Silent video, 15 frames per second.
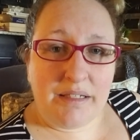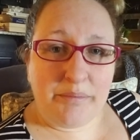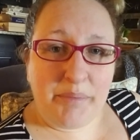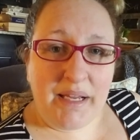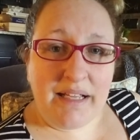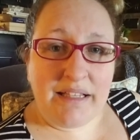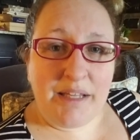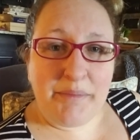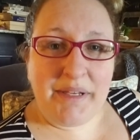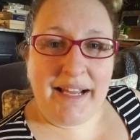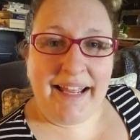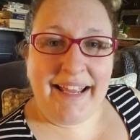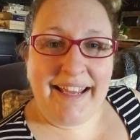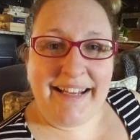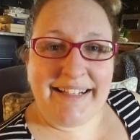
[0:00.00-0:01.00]
pink
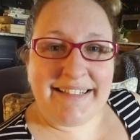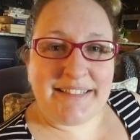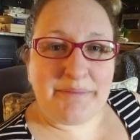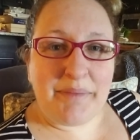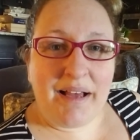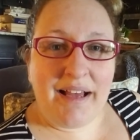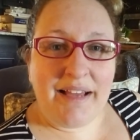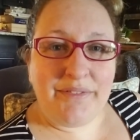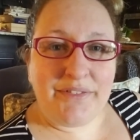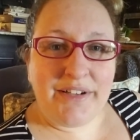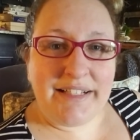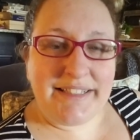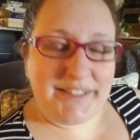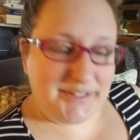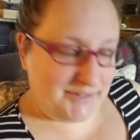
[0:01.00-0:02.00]
lemonade is my
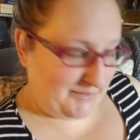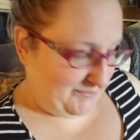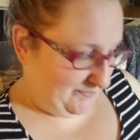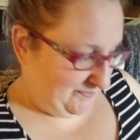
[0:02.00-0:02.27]
friend too.